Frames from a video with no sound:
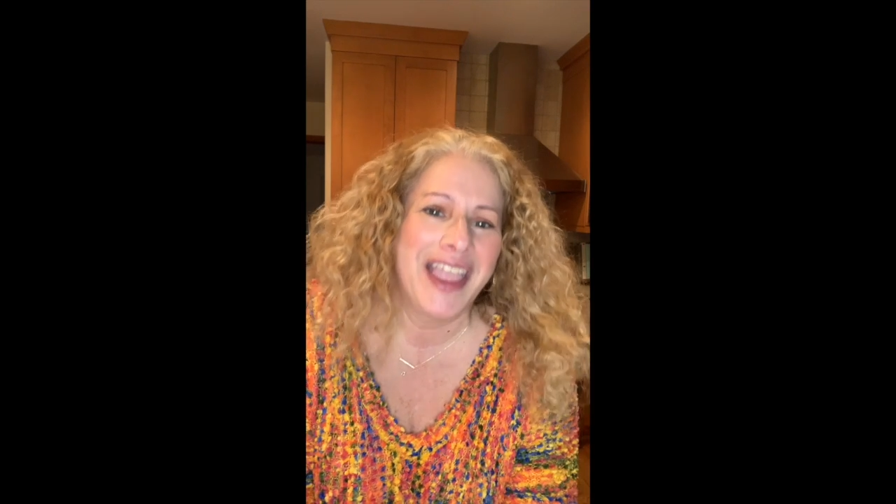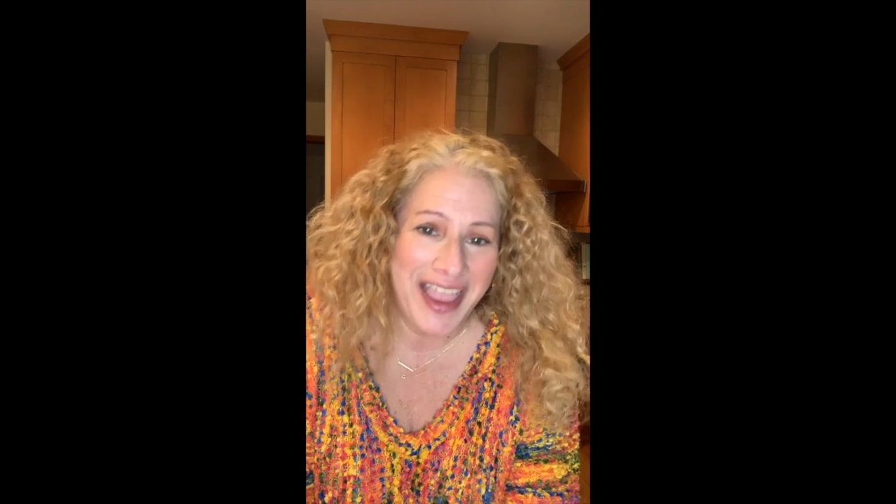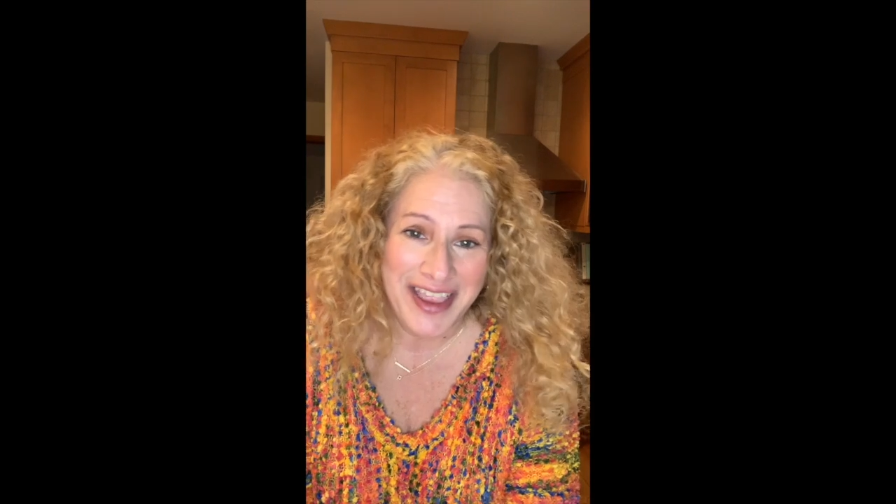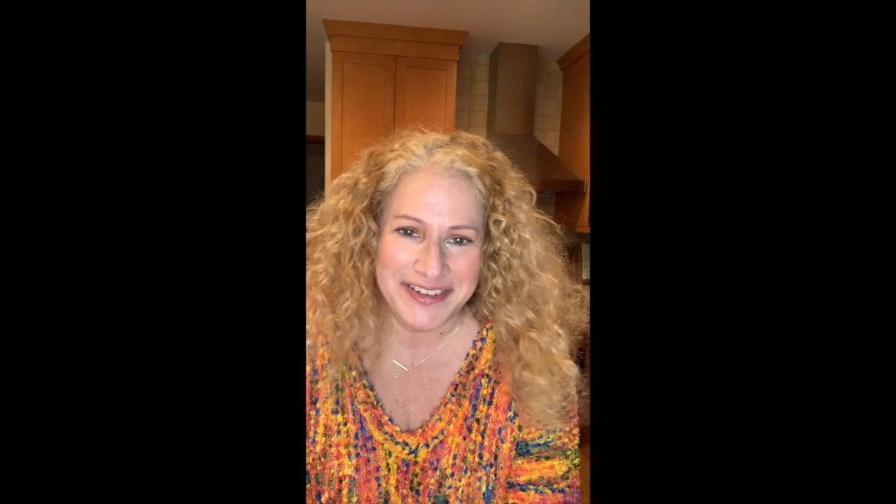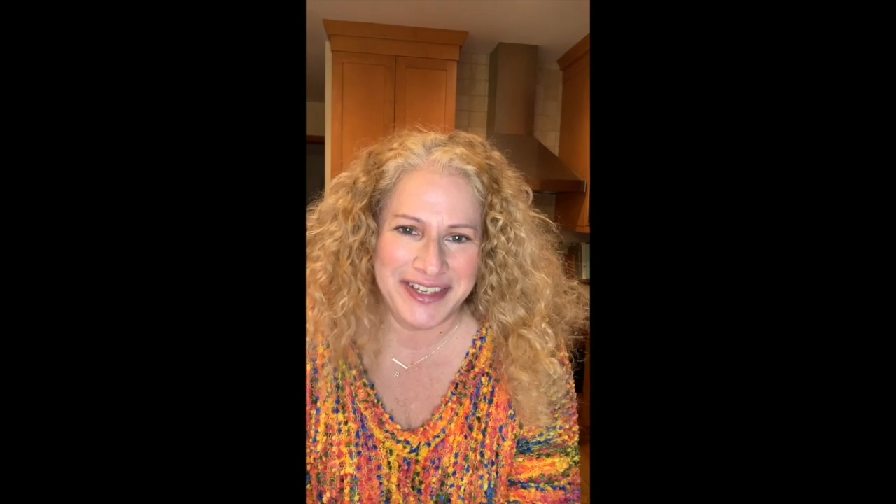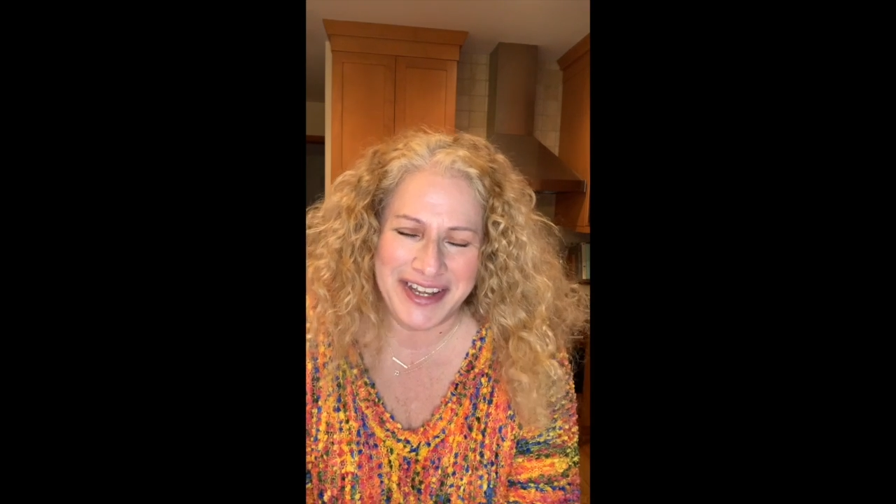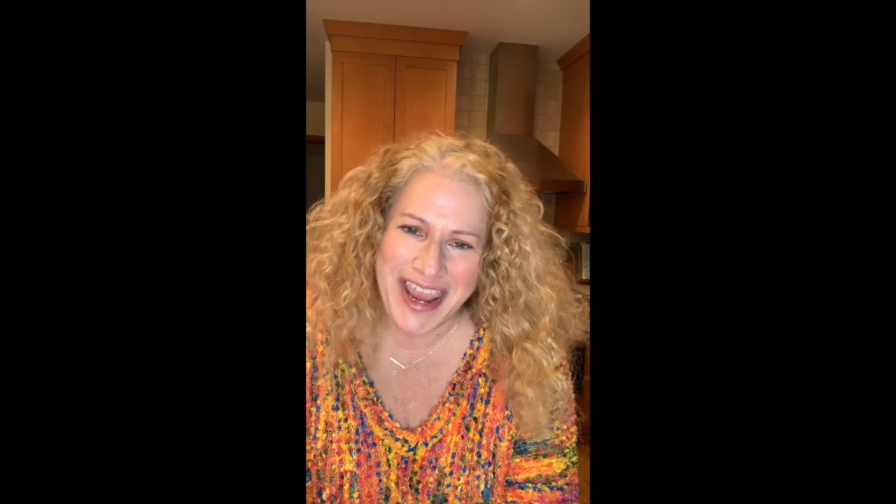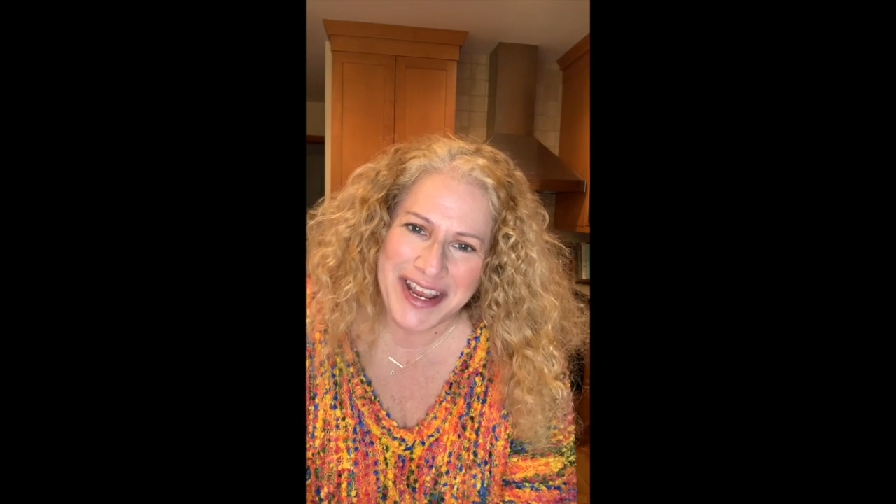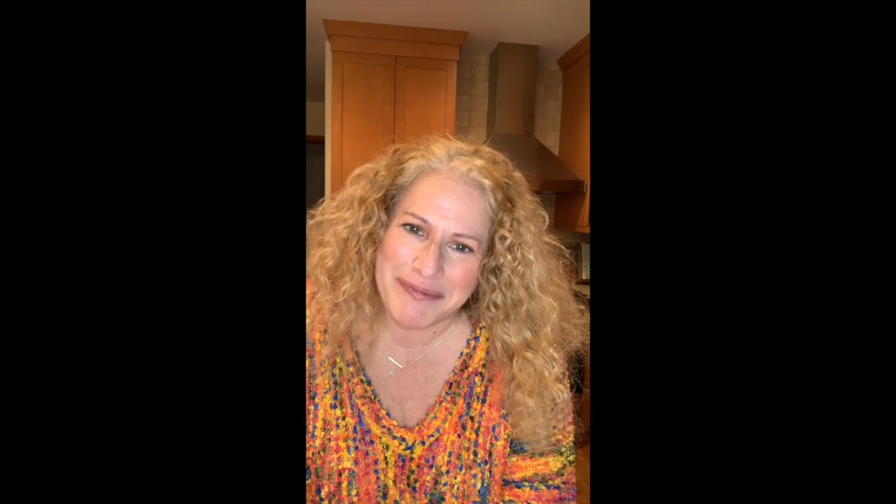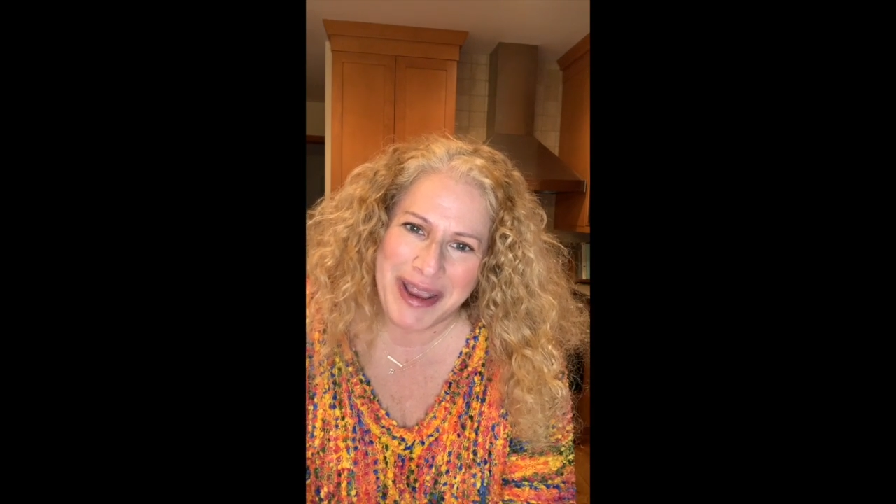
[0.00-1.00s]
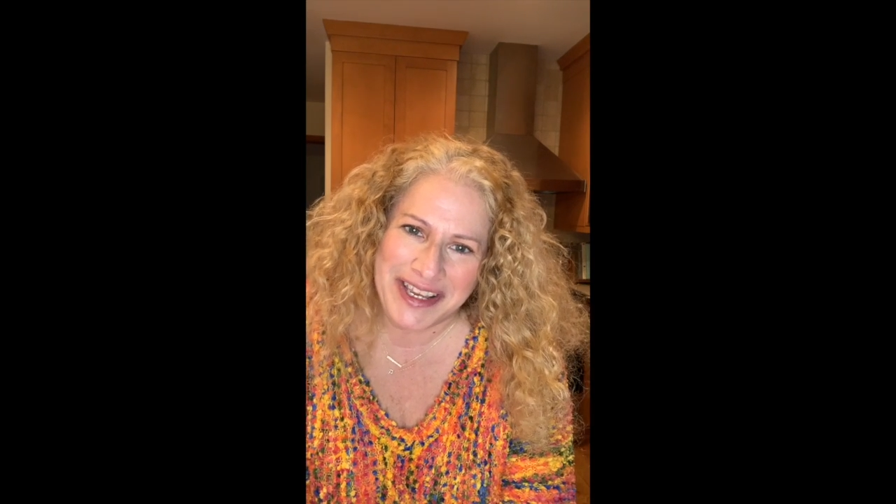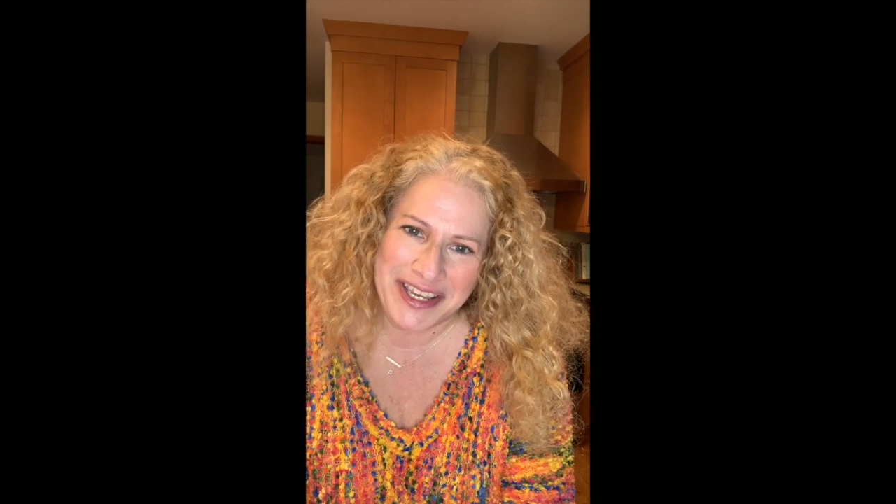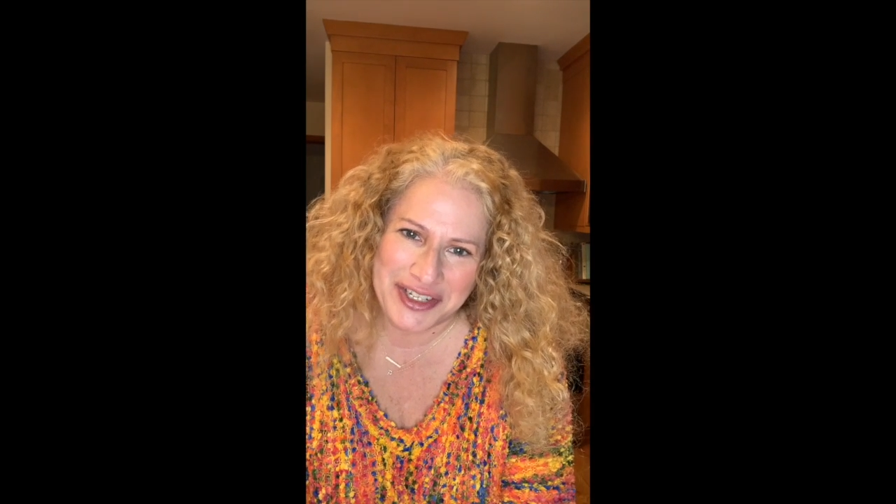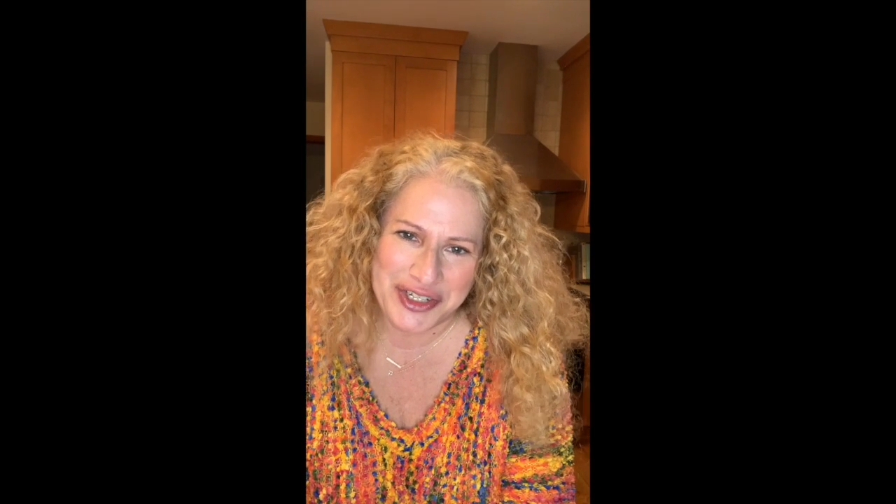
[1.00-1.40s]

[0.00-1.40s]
Today in my kitchen,